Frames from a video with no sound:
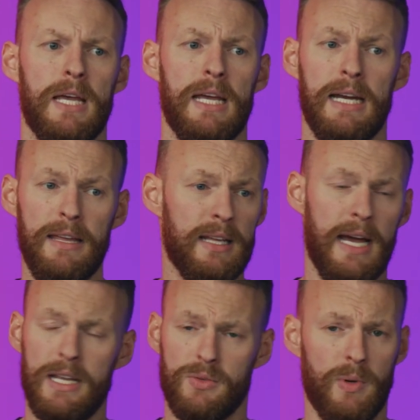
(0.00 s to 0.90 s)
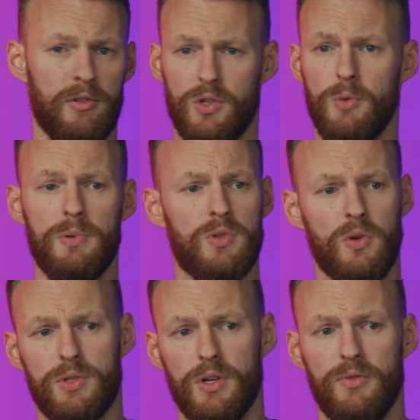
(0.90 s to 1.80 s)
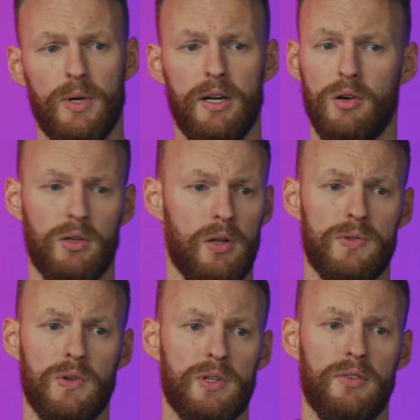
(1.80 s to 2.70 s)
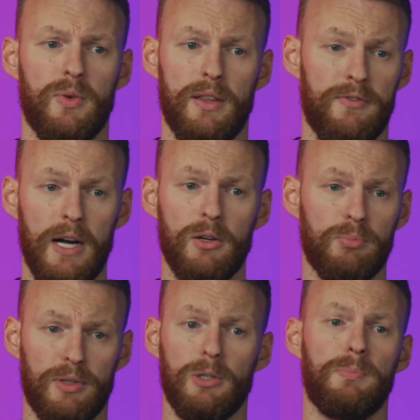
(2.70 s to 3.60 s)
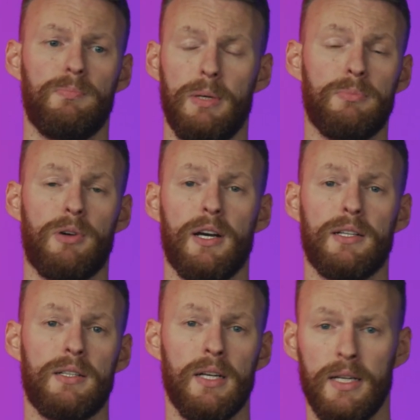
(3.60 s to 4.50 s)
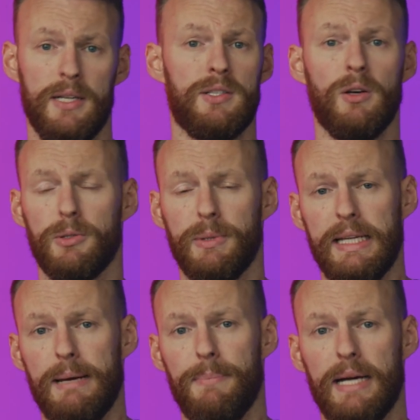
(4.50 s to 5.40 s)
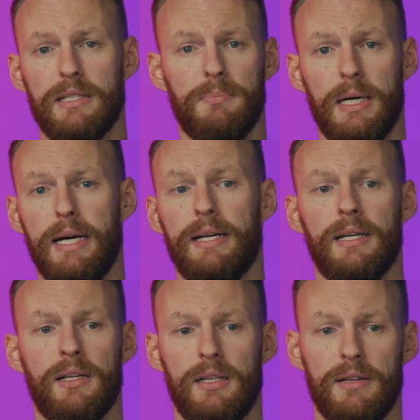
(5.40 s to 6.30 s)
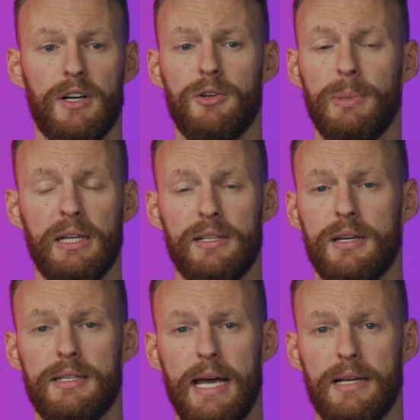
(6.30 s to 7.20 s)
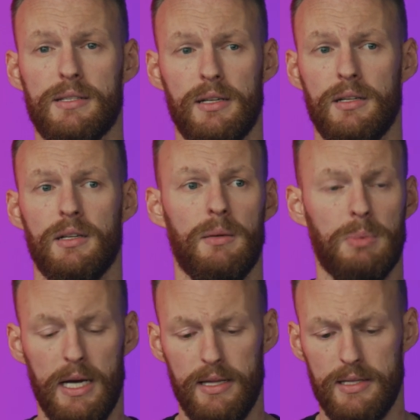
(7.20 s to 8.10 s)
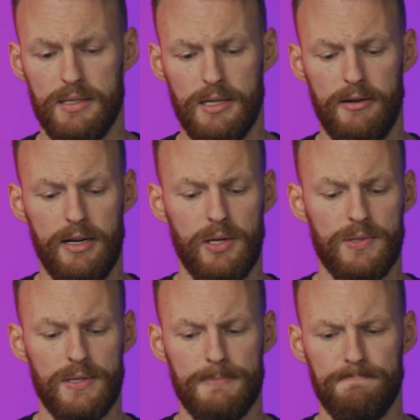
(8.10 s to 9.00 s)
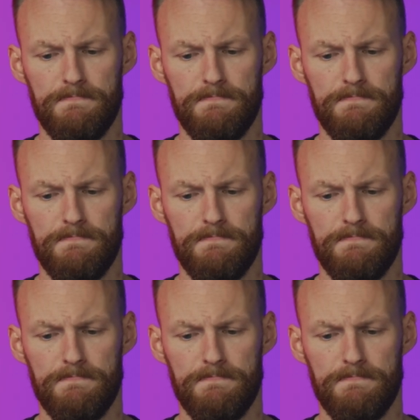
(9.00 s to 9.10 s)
In either case, it's open source software or closed source software, the final build product is ultimately impacted by the vulnerabilities and attacks that apply to this entire ecosystem.